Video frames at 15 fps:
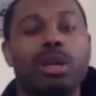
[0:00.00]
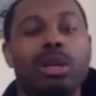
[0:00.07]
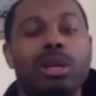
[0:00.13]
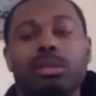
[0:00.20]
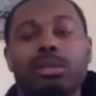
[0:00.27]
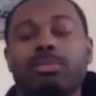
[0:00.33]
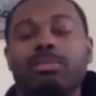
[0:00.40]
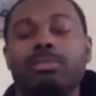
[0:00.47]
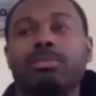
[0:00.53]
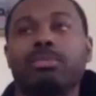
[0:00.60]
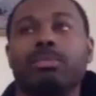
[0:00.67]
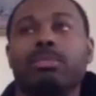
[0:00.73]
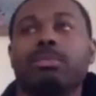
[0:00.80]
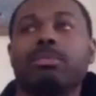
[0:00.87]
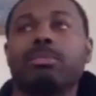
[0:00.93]
want to
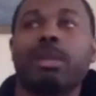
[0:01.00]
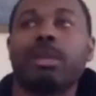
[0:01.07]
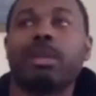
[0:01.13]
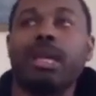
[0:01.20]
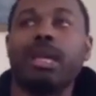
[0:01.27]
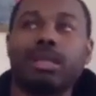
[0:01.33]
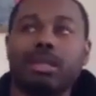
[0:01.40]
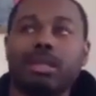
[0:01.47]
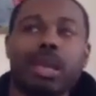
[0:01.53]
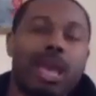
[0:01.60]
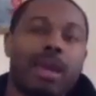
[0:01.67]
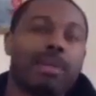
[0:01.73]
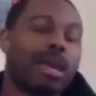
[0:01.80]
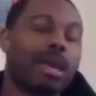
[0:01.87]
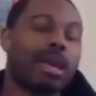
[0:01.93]
play in this
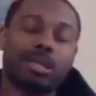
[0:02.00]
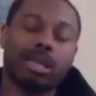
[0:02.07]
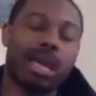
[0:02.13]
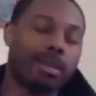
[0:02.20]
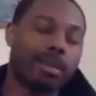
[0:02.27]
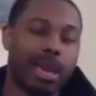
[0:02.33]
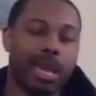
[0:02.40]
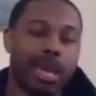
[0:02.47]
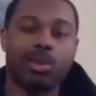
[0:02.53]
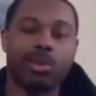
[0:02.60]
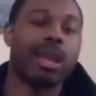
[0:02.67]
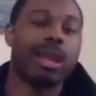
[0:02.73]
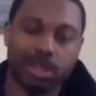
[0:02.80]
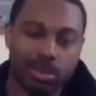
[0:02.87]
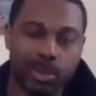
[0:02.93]
game, like it's like man, you
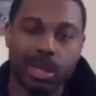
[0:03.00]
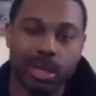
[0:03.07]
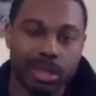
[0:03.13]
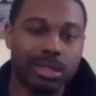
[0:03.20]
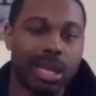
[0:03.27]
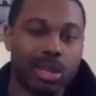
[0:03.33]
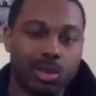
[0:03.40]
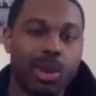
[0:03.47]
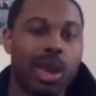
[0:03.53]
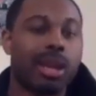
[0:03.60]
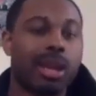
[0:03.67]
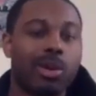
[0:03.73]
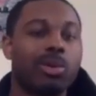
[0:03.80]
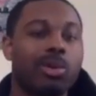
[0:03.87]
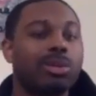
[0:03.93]
gotta experience that. You
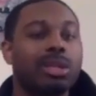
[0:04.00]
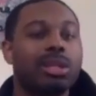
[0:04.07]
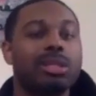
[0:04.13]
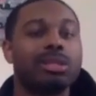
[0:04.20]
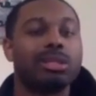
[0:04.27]
gotta go